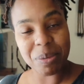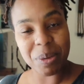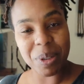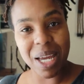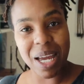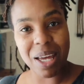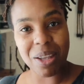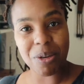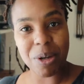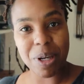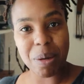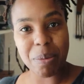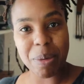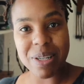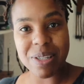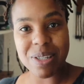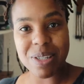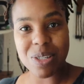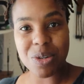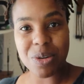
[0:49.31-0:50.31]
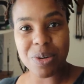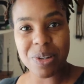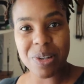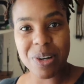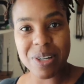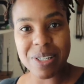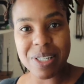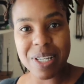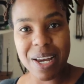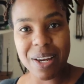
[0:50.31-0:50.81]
We're gathering at my sister-in-law's